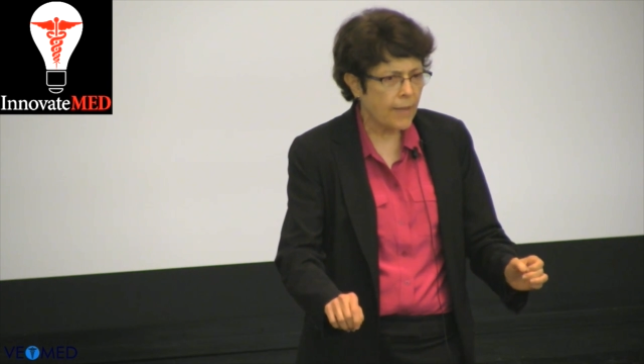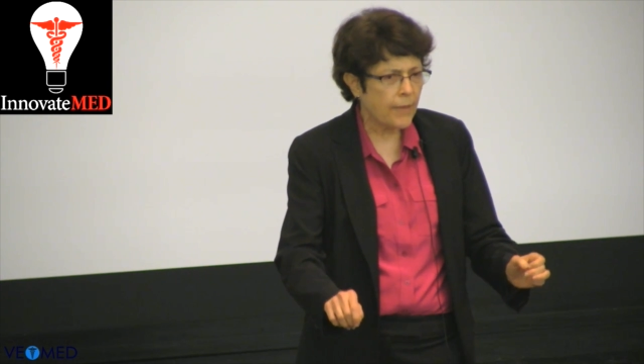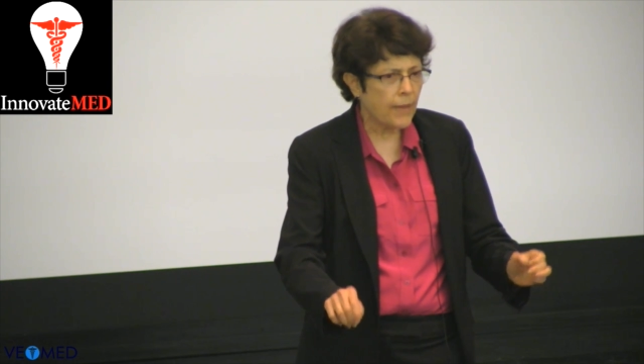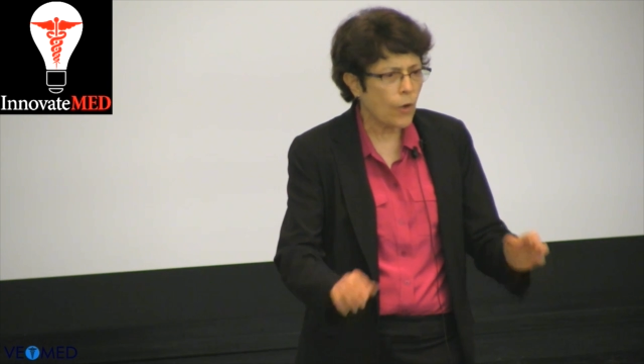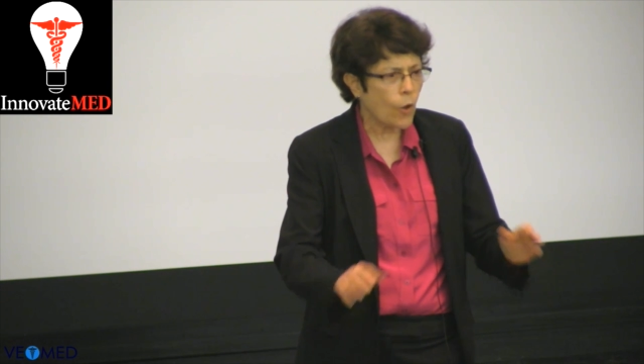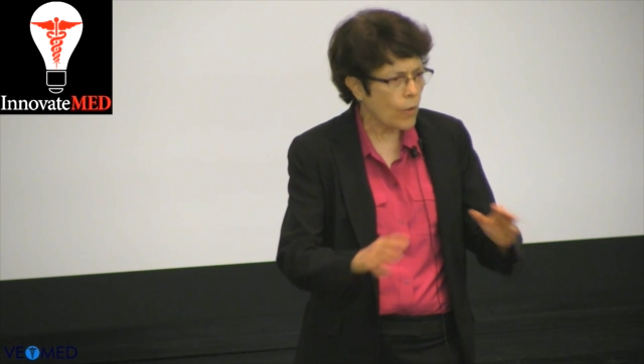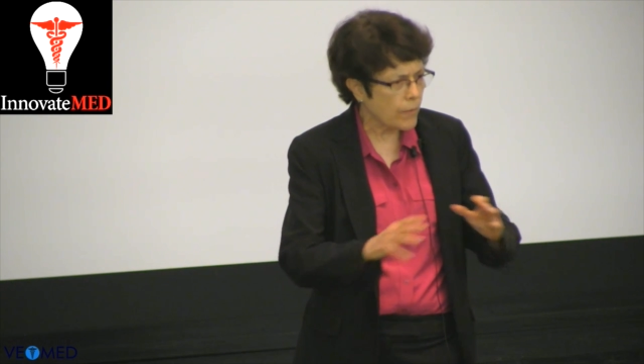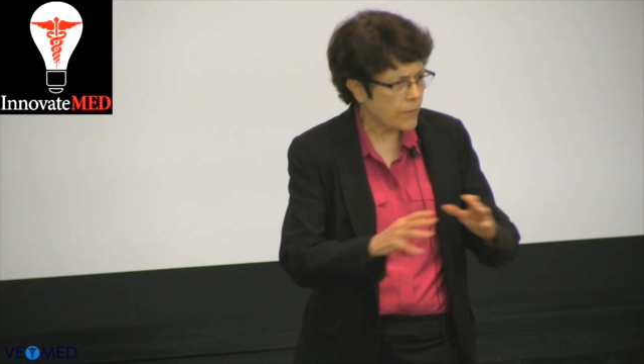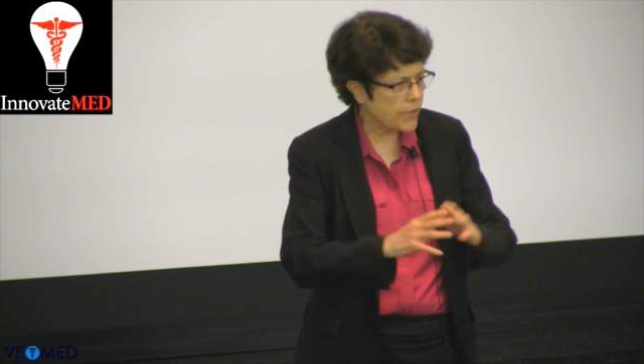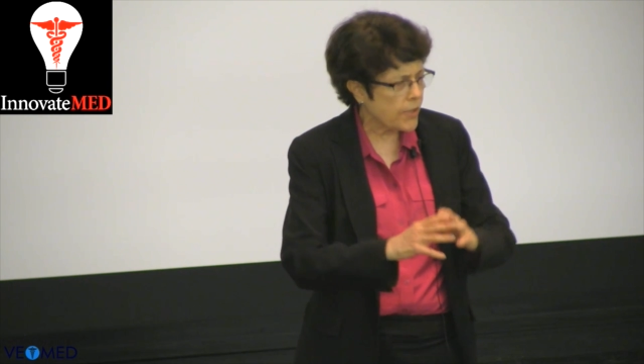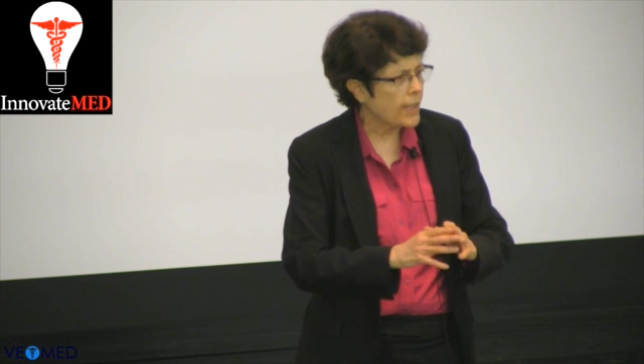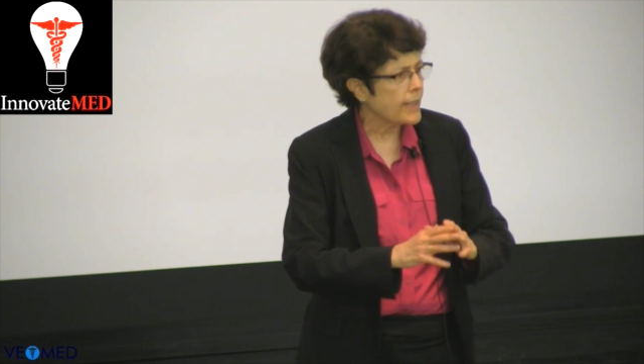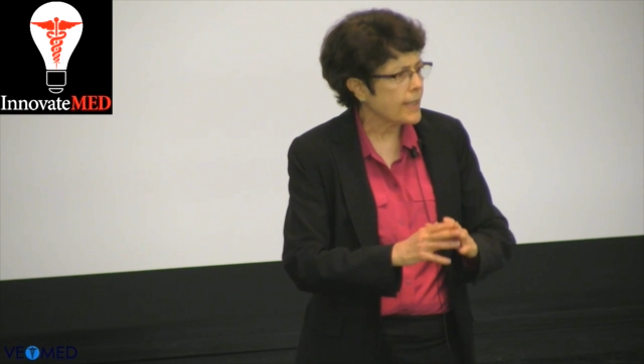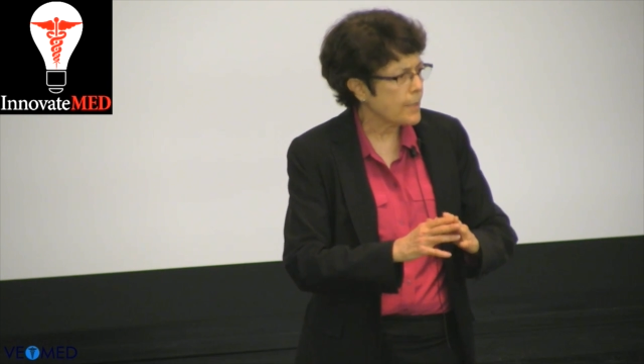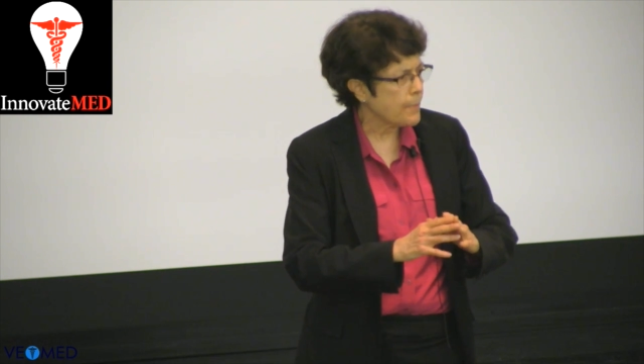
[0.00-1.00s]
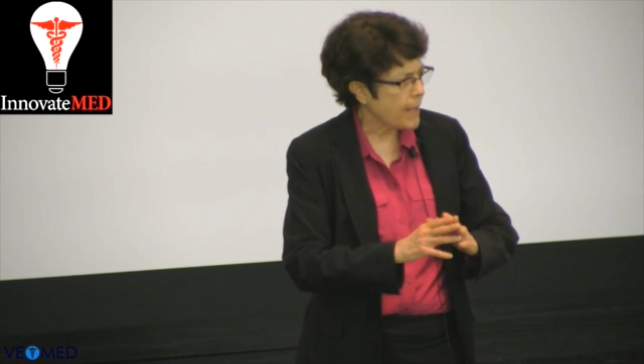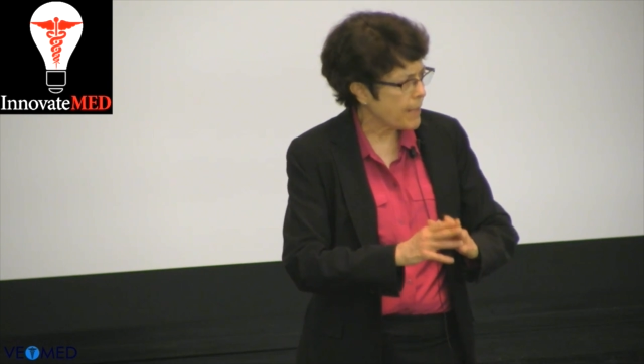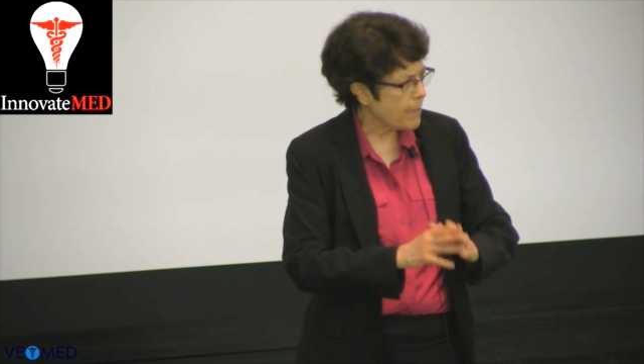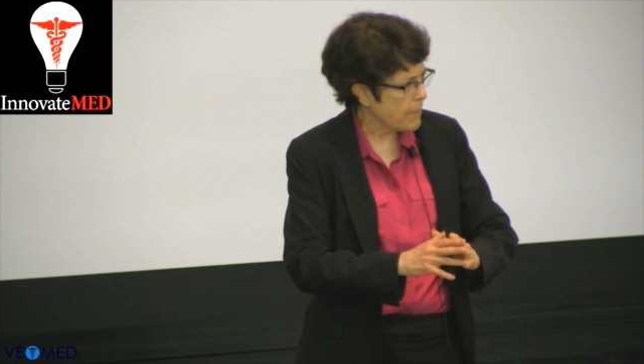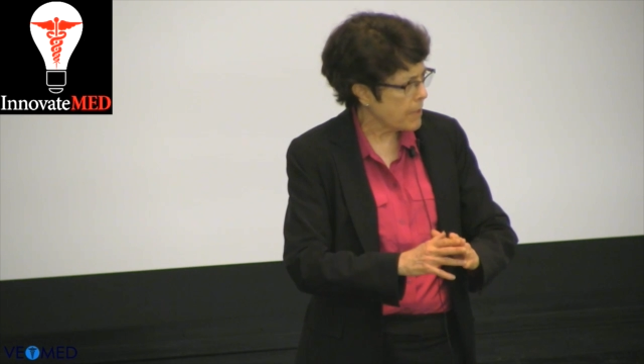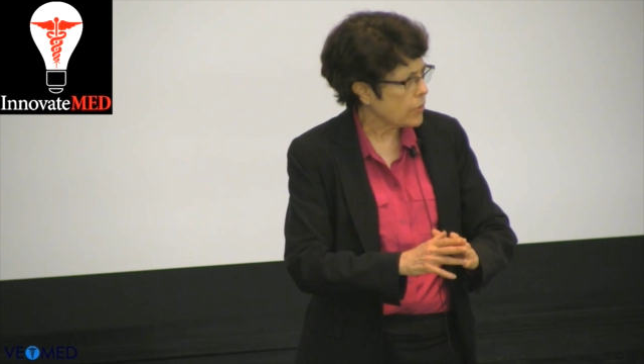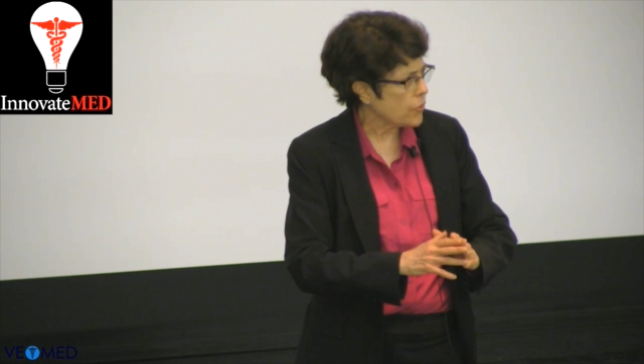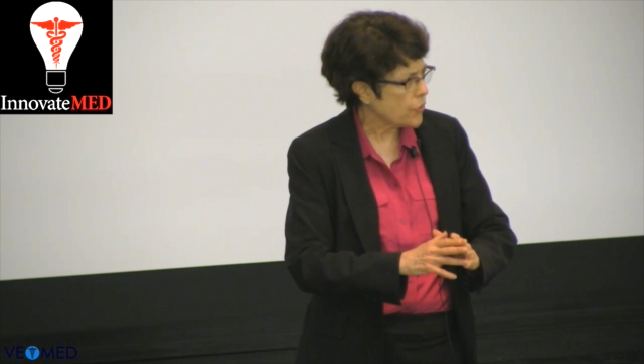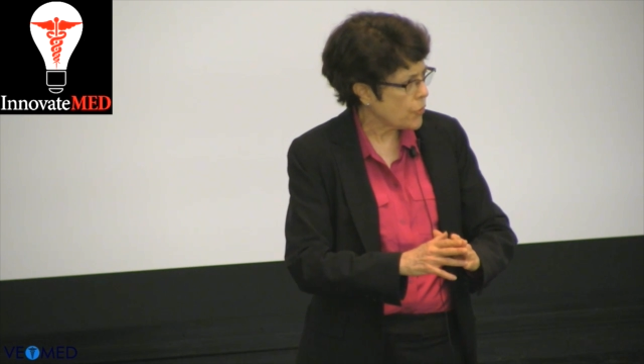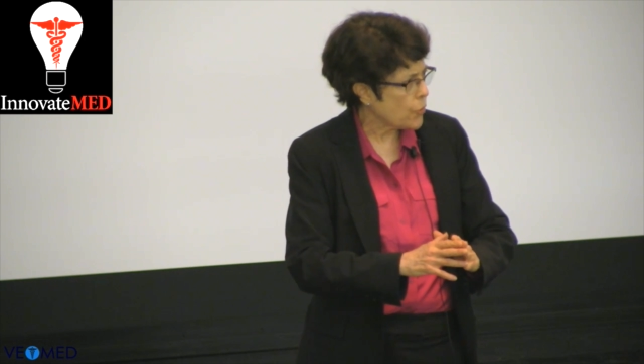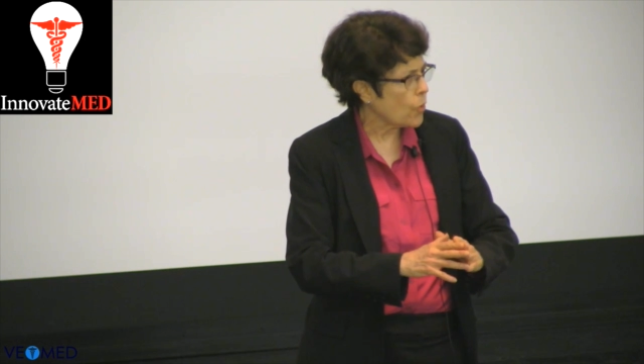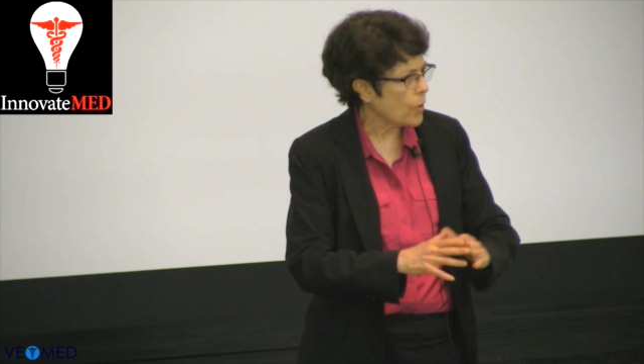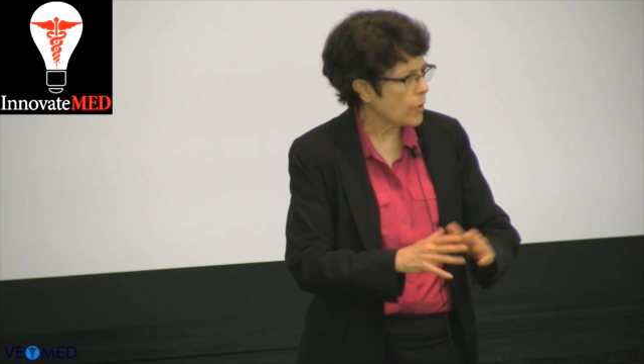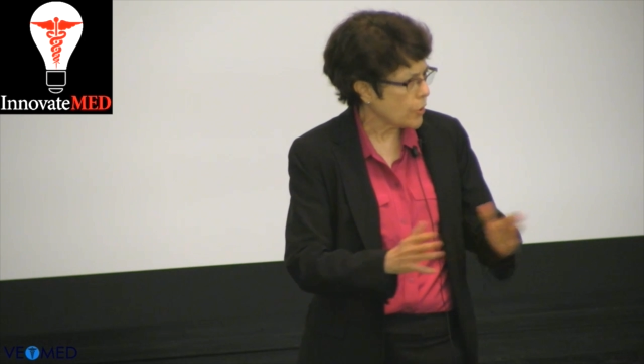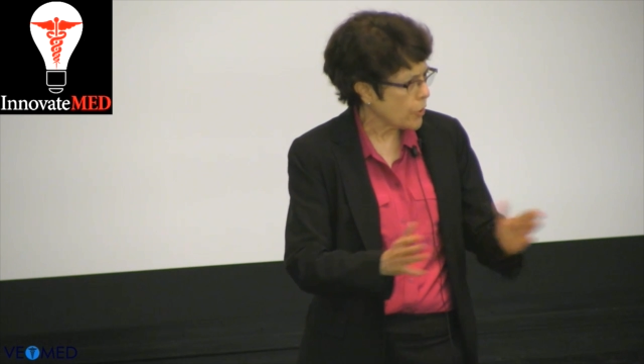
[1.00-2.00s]
that all of a sudden can make middle
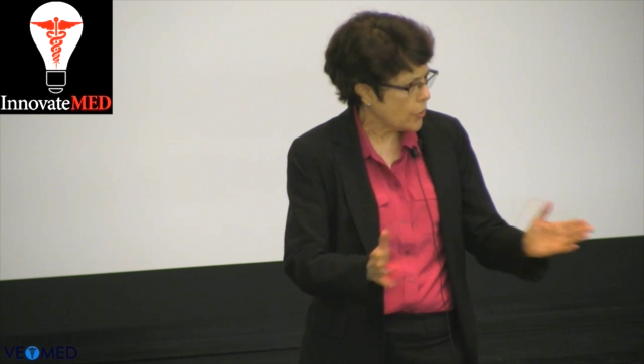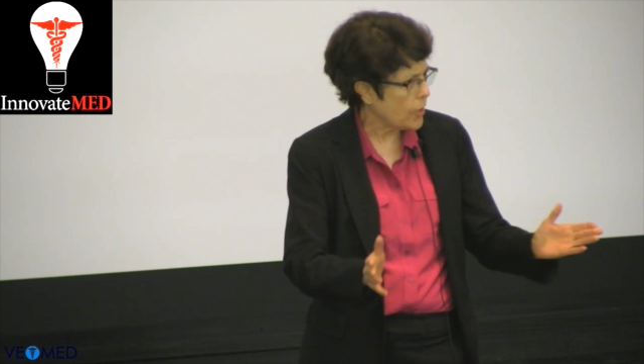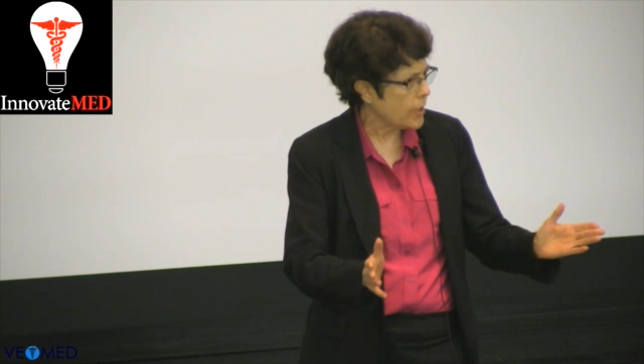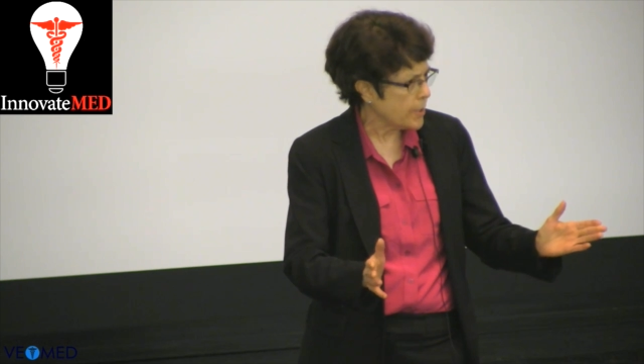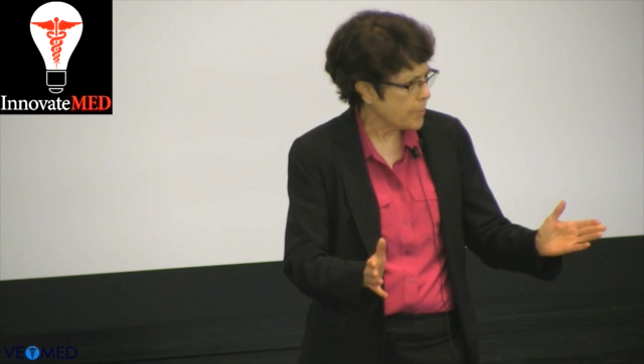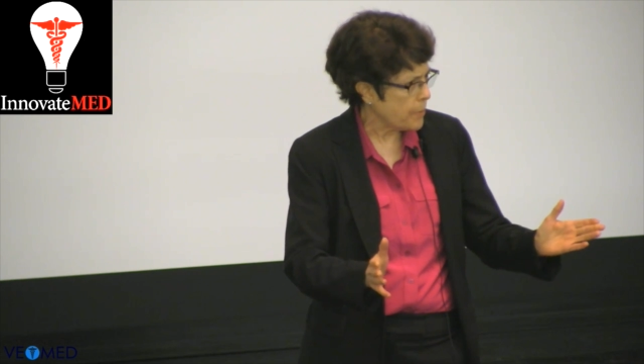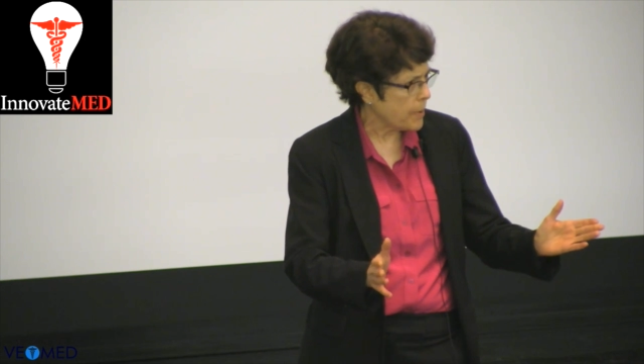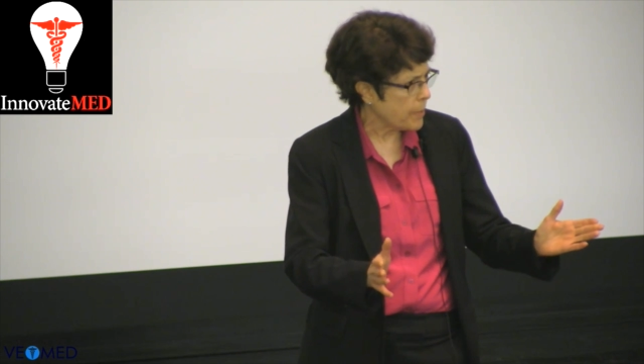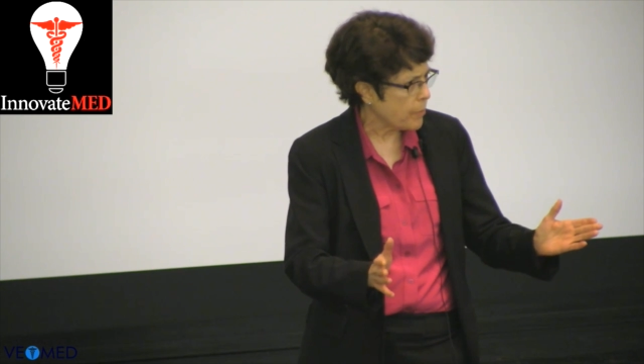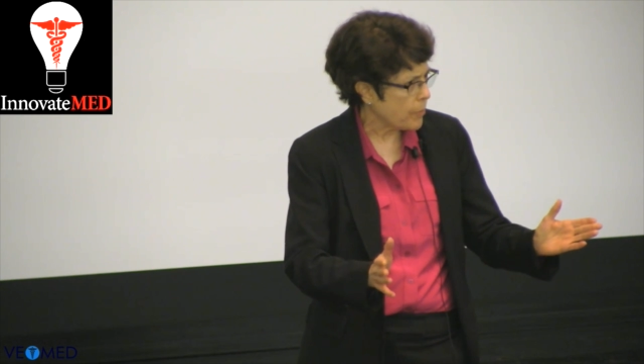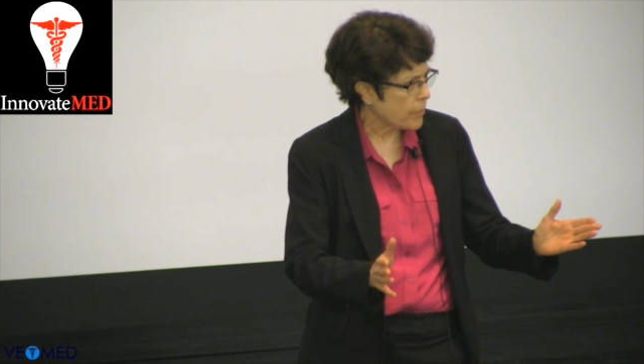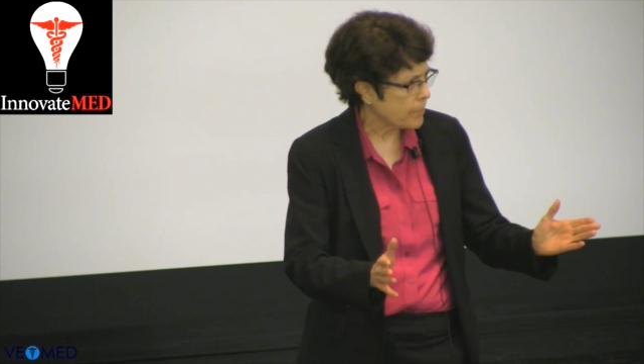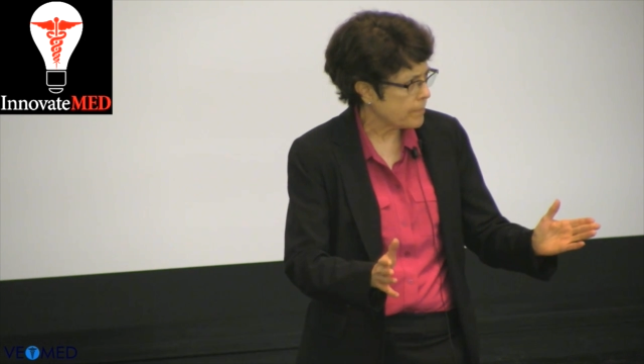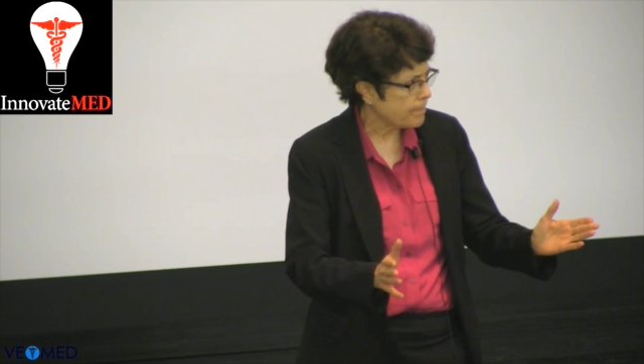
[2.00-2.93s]
school look good to people.